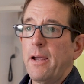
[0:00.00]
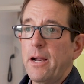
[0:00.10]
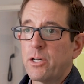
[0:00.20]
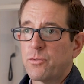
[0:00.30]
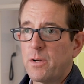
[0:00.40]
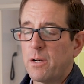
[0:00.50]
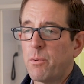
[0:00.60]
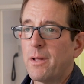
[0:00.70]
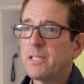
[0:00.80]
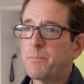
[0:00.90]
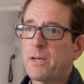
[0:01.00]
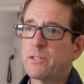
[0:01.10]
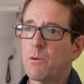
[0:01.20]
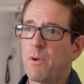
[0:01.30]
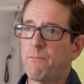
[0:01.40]
and treatable,
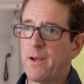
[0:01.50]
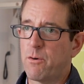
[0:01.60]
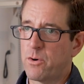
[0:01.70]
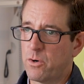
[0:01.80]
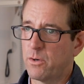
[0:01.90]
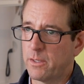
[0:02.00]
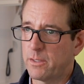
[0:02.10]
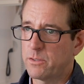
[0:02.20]
especially when found early.